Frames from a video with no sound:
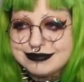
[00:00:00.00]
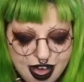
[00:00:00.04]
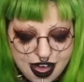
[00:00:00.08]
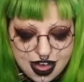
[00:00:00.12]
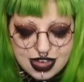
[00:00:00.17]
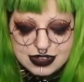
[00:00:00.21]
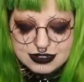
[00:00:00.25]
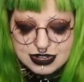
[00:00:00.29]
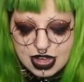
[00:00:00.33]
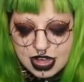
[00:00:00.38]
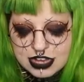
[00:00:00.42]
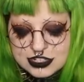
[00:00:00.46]

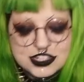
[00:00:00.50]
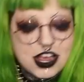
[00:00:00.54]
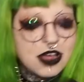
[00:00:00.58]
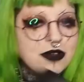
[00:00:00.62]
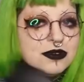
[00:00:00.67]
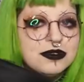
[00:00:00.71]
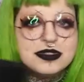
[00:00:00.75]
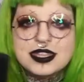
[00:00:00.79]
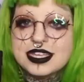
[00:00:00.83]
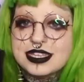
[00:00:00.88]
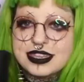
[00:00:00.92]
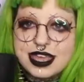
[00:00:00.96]
I, I,
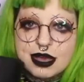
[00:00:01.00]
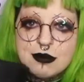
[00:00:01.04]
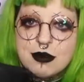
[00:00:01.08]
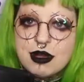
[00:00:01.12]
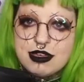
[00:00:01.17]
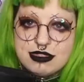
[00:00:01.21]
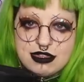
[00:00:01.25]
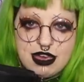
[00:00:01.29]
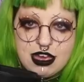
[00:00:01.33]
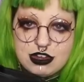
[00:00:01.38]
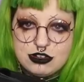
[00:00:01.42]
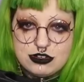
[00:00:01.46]
don't think they're worth
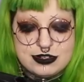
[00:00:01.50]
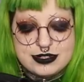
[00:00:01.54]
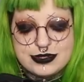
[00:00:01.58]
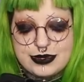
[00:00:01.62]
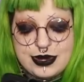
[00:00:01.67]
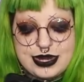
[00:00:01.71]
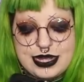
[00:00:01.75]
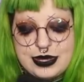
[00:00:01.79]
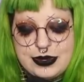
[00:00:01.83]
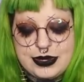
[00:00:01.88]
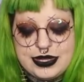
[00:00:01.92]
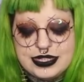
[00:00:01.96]

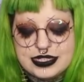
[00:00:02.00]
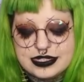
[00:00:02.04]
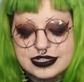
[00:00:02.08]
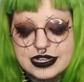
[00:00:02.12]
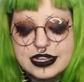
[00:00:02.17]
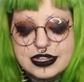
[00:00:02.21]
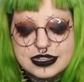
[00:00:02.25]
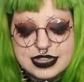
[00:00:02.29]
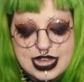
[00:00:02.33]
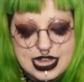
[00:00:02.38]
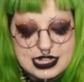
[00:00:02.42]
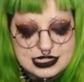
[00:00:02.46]
120 quid.
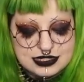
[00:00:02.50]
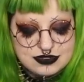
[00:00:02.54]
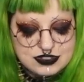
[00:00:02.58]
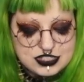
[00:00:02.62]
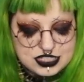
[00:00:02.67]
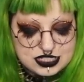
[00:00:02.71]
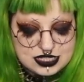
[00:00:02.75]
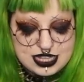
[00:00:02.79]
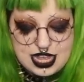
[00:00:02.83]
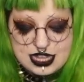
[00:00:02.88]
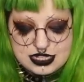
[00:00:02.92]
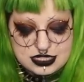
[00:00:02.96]
That's for,
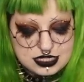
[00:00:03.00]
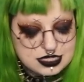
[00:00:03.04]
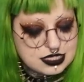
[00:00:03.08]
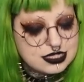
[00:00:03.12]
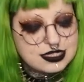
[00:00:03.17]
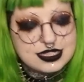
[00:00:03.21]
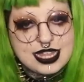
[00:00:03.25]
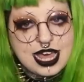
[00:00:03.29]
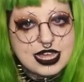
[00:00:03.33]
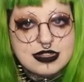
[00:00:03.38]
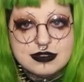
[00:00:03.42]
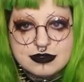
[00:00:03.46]
that's
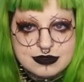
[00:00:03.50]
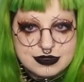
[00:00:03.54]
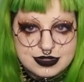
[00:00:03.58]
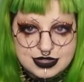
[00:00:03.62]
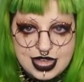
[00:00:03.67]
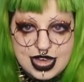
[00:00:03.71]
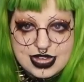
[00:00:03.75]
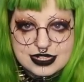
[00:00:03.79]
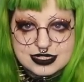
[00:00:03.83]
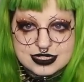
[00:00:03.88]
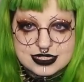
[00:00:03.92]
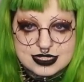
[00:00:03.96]
that
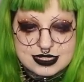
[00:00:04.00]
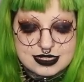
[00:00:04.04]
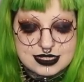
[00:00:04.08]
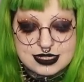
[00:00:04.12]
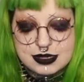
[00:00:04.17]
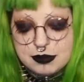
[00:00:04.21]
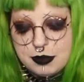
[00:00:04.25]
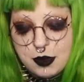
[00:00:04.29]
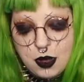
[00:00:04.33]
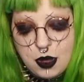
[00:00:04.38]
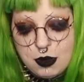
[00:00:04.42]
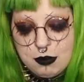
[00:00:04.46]
that's the
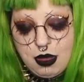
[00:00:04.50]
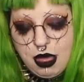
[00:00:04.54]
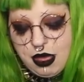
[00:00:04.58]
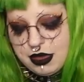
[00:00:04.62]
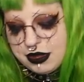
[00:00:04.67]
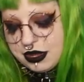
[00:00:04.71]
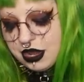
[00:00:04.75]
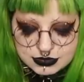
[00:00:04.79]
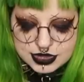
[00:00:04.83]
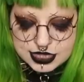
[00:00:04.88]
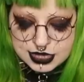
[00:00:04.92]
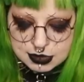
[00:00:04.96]
bottom
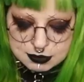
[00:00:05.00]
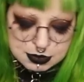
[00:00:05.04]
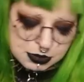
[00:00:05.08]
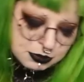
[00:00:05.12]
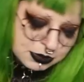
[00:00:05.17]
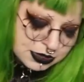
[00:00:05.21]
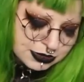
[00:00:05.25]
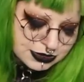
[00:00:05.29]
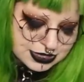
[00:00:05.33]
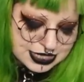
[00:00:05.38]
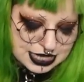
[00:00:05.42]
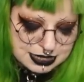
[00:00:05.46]
line. But
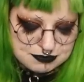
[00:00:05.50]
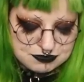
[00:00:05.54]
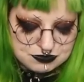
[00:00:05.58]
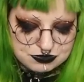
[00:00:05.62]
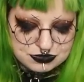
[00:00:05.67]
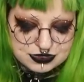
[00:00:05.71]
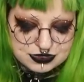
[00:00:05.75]
we'll see.